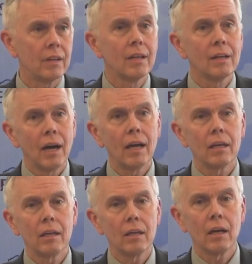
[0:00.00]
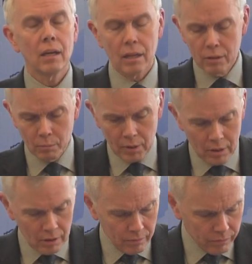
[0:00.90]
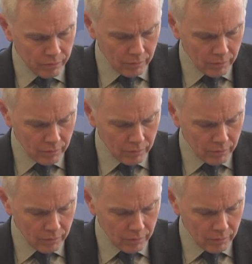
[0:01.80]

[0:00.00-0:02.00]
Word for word: And I, yeah, I, I don't mean to